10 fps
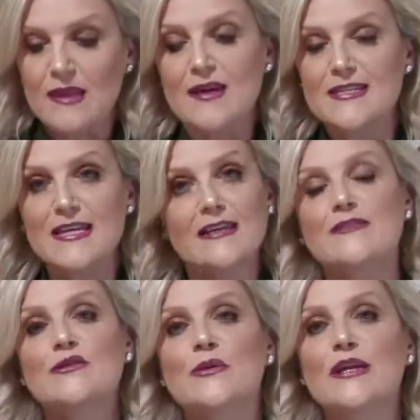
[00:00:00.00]
Tell
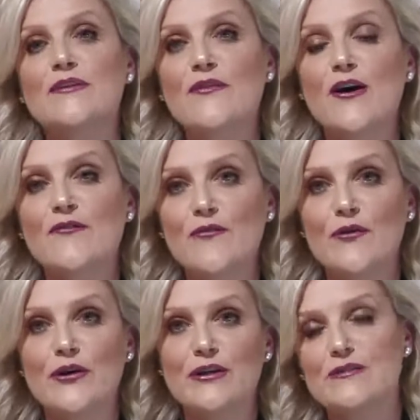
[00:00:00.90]
us in 25
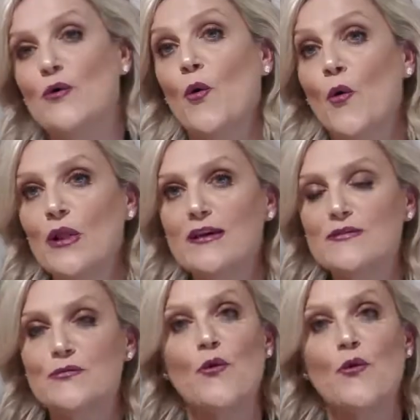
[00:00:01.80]
words or less